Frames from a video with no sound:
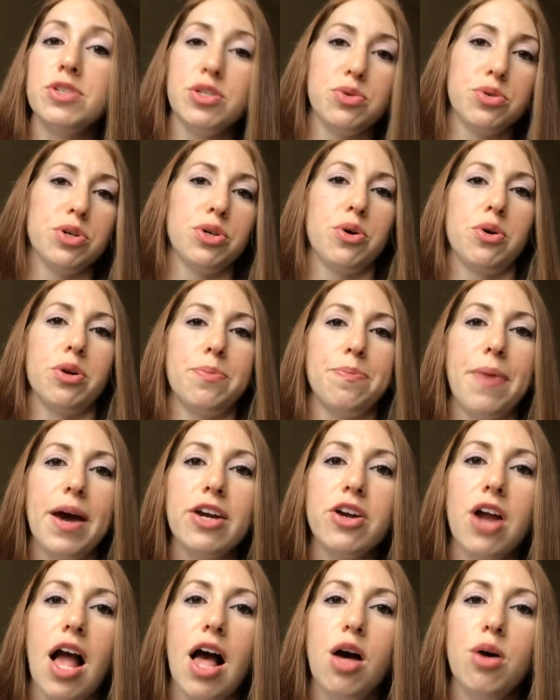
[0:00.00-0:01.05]
You can go to
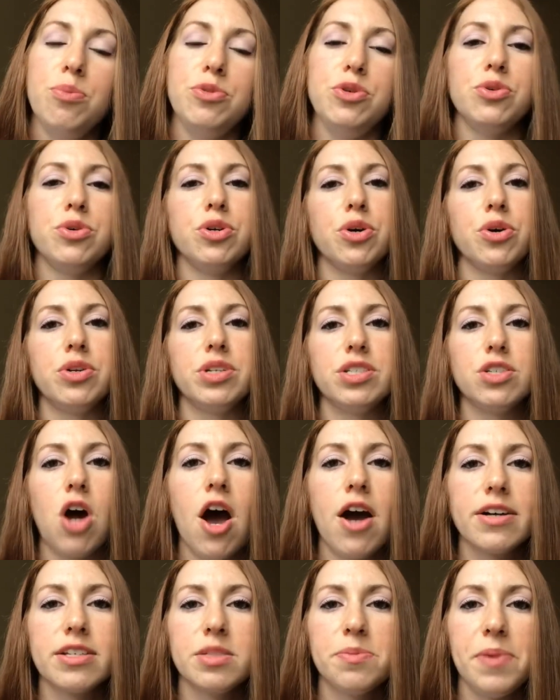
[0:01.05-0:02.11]
BetterHelp, you can go to
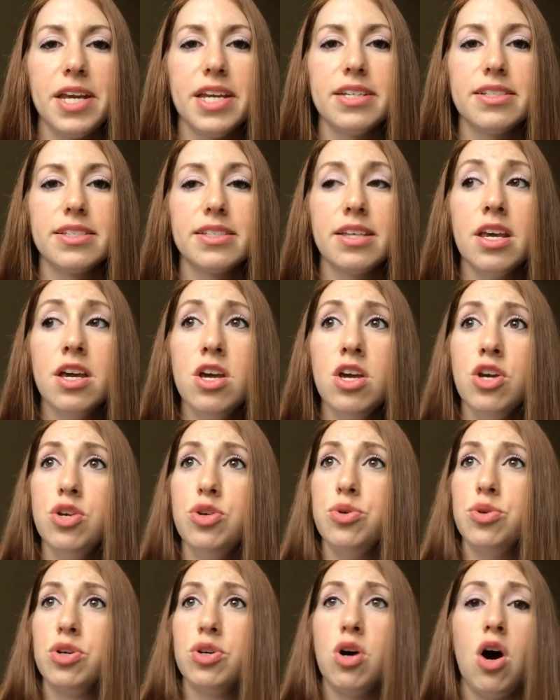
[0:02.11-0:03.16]
Talkspace,
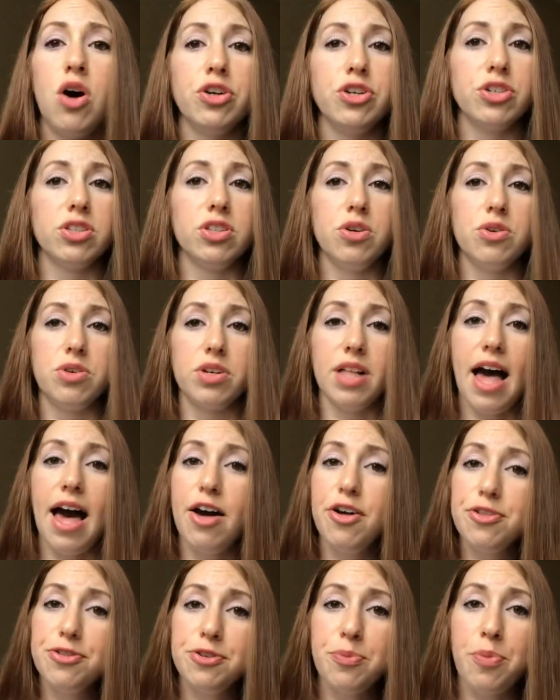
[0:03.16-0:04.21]
you can call your local
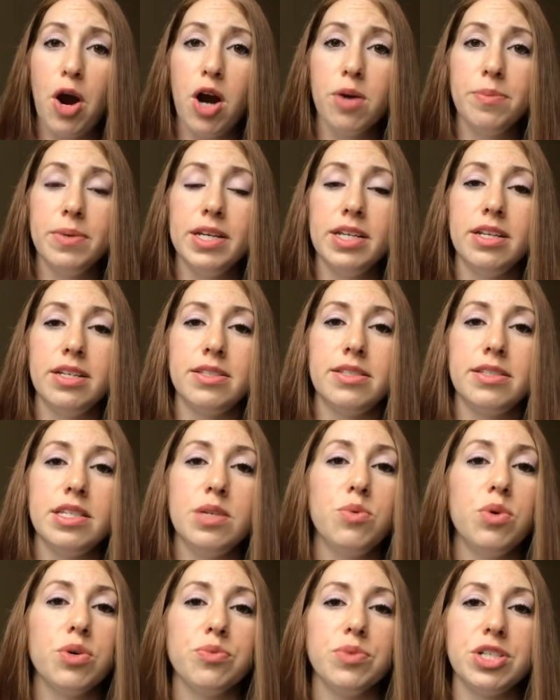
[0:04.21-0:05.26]
health department and see
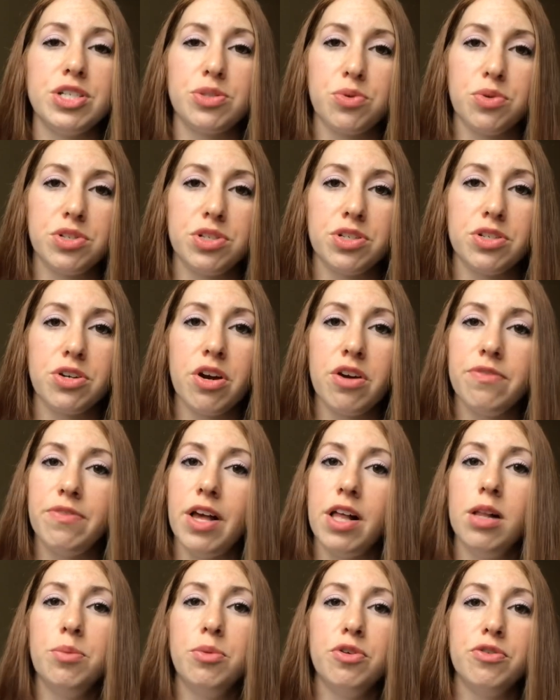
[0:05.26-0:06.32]
what resources are
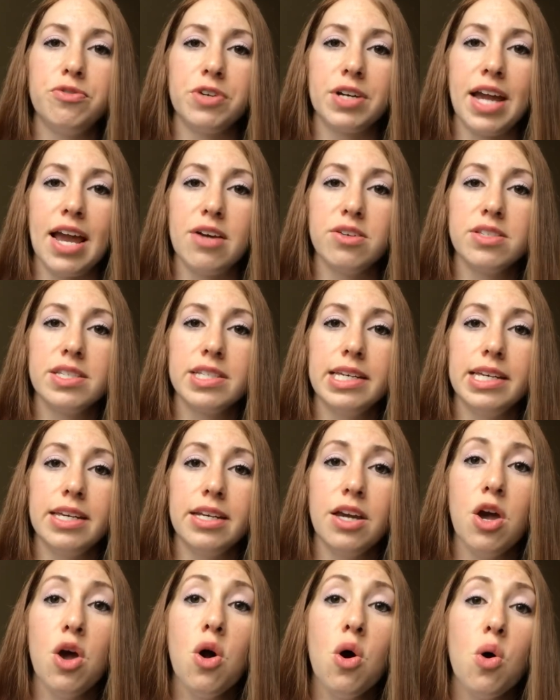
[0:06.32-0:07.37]
available for counseling,
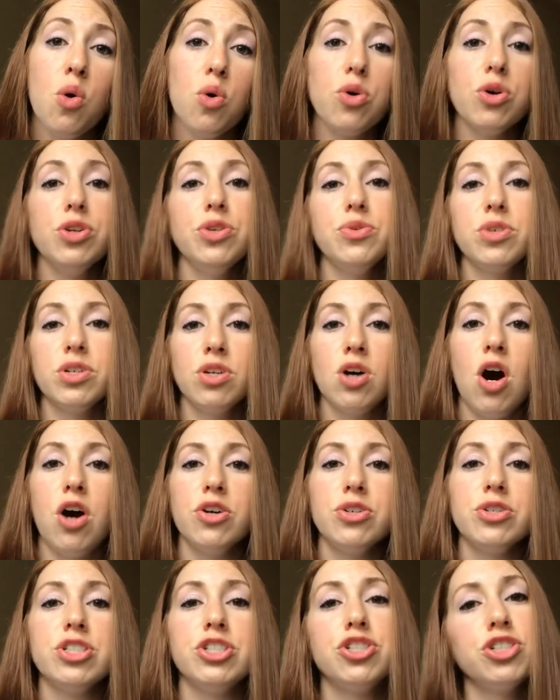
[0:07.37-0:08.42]
or you can call
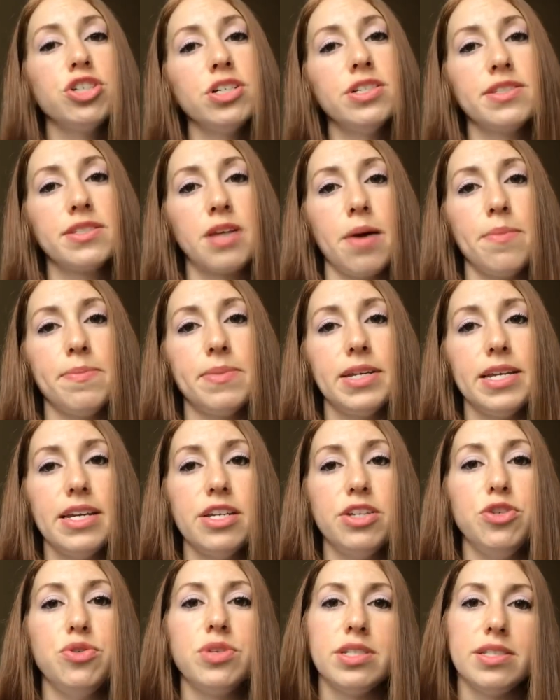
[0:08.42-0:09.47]
your insurance company
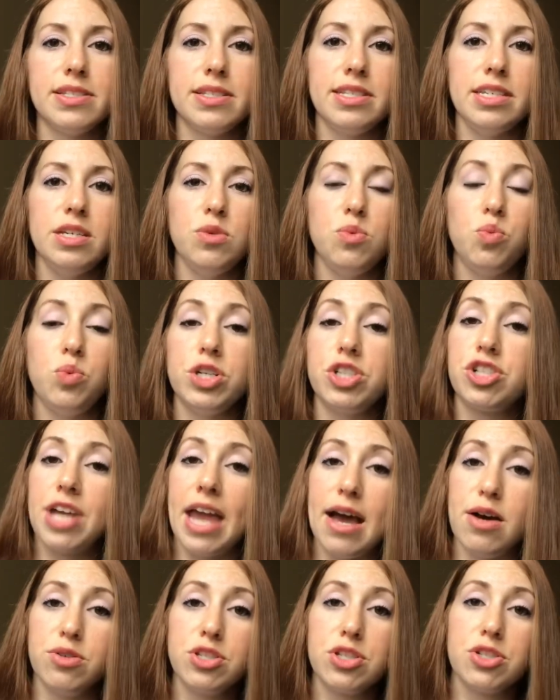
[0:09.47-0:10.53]
and you can see which
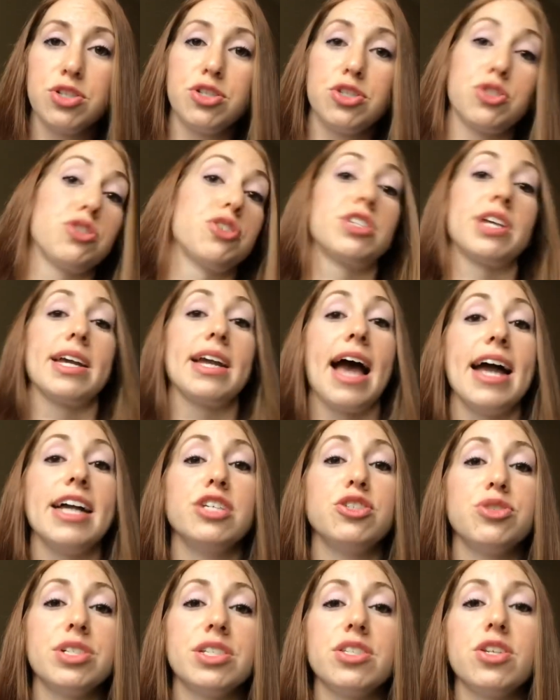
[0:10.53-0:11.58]
counselors or
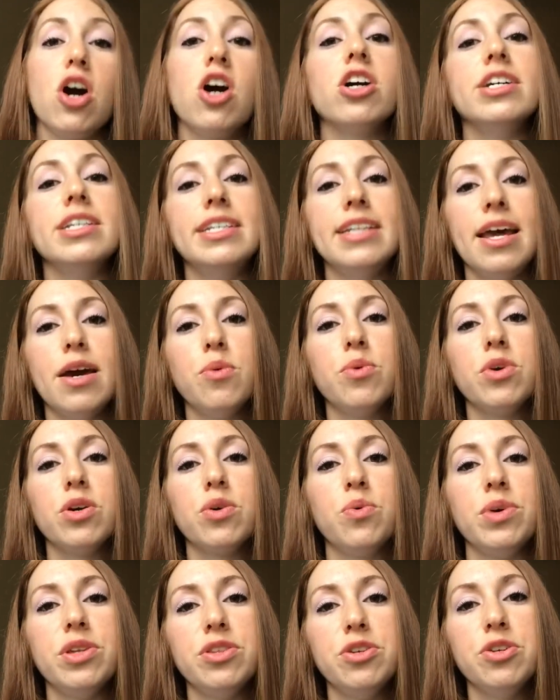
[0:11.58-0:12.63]
psychiatrists are in
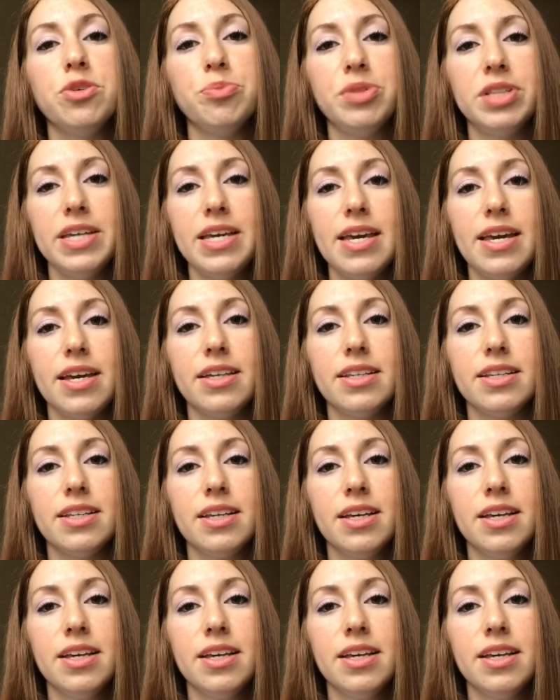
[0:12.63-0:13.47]
network with your plan.